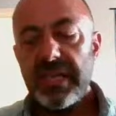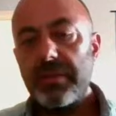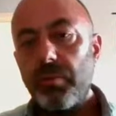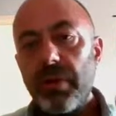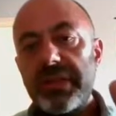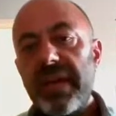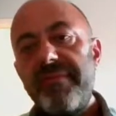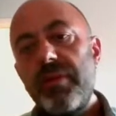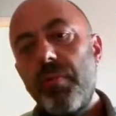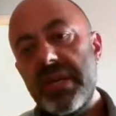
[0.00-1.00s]
that
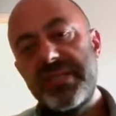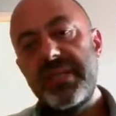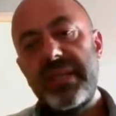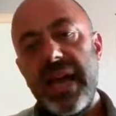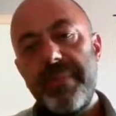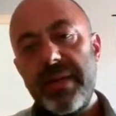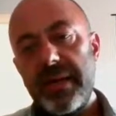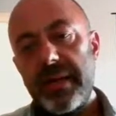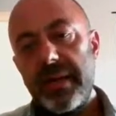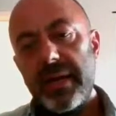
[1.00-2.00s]
whatever was the
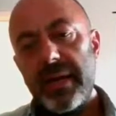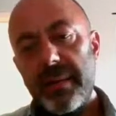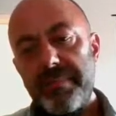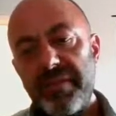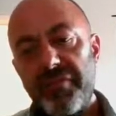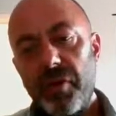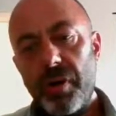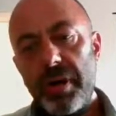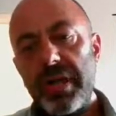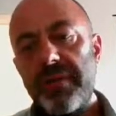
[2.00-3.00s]
timer
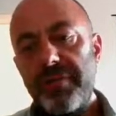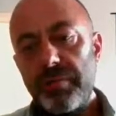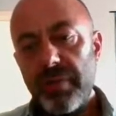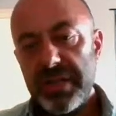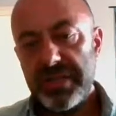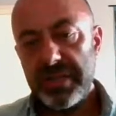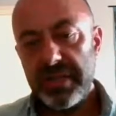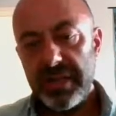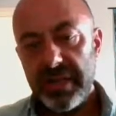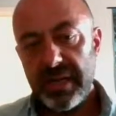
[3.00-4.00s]
before, if it was
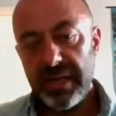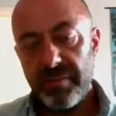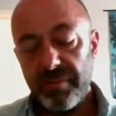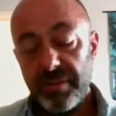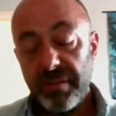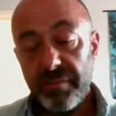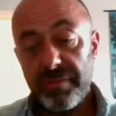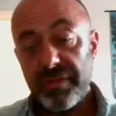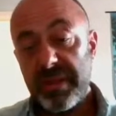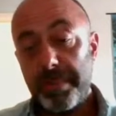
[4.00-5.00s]

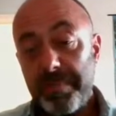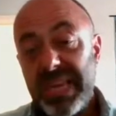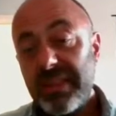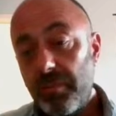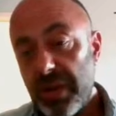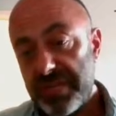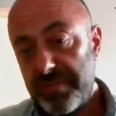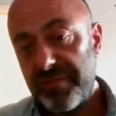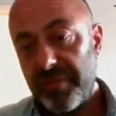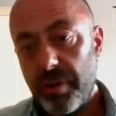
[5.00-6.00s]
whatever the pin was
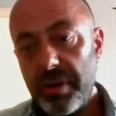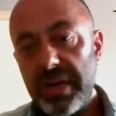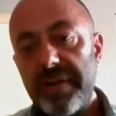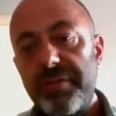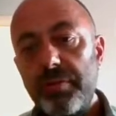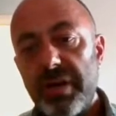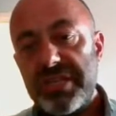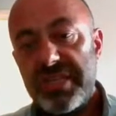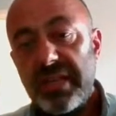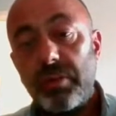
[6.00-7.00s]
before, if it
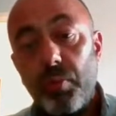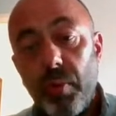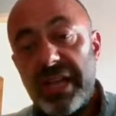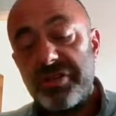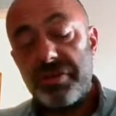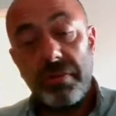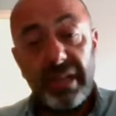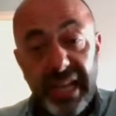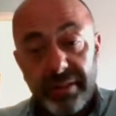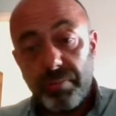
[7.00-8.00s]
was set to 1, so the
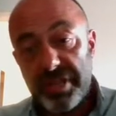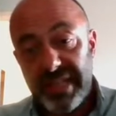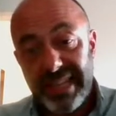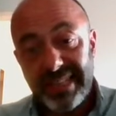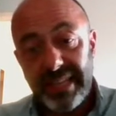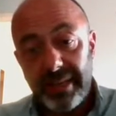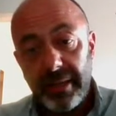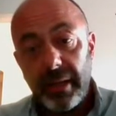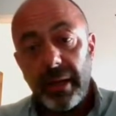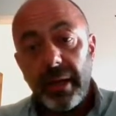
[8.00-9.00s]
LED was leading,
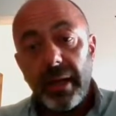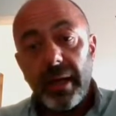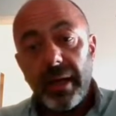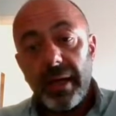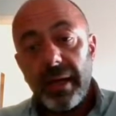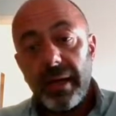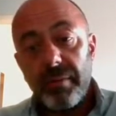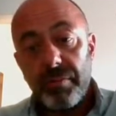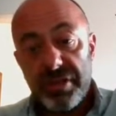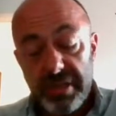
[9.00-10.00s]

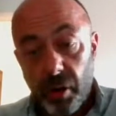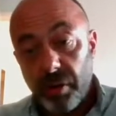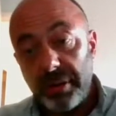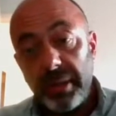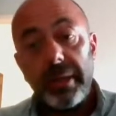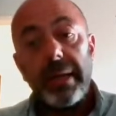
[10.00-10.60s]
was on,